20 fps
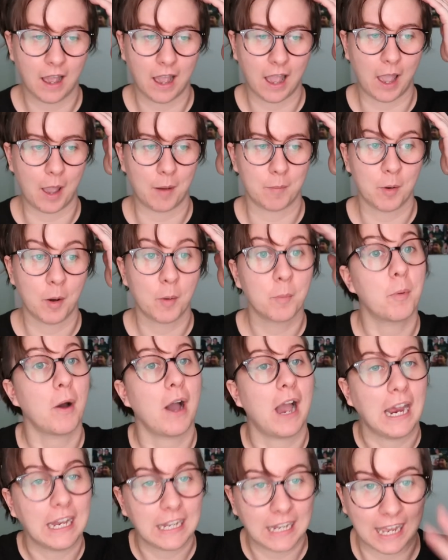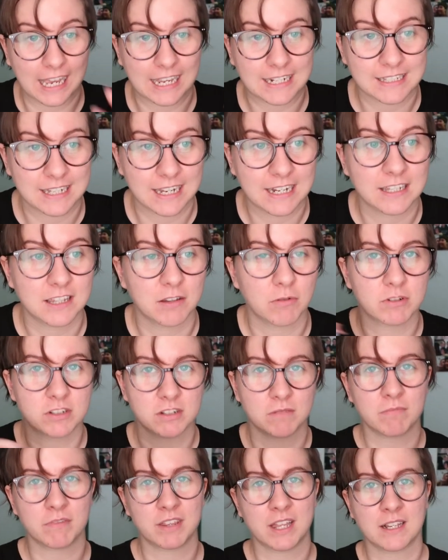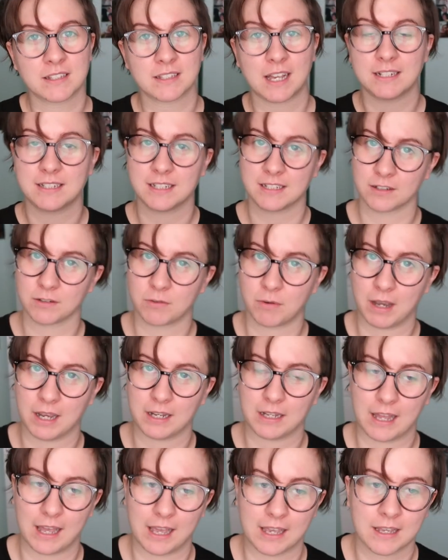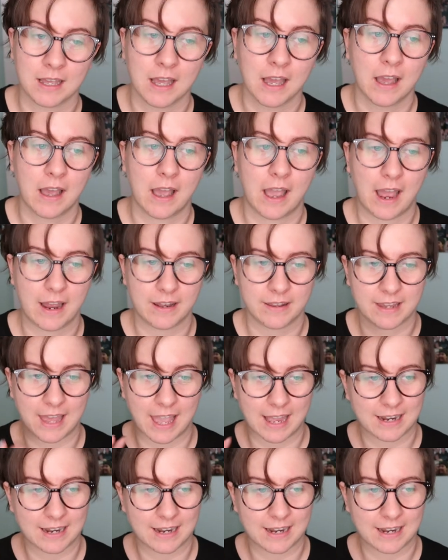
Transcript: But I liked it. There were some things I didn't quite like, and the